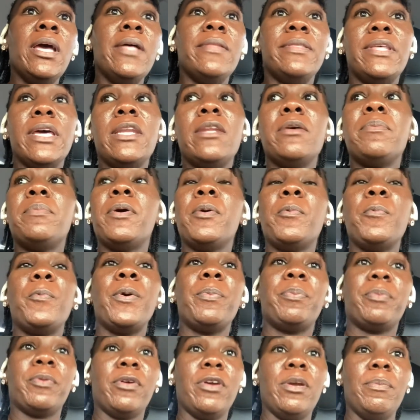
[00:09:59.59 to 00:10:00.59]
They didn't put
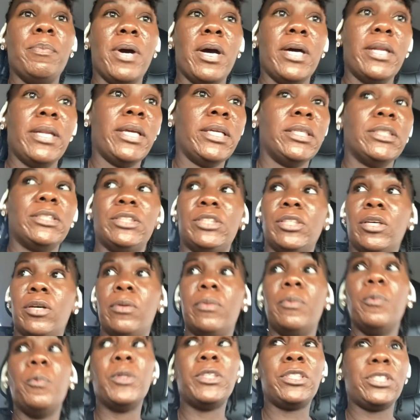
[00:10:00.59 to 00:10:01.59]
whipped cream on it,
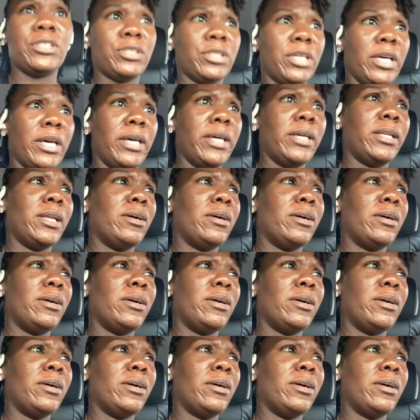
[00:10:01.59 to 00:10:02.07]
so which is good.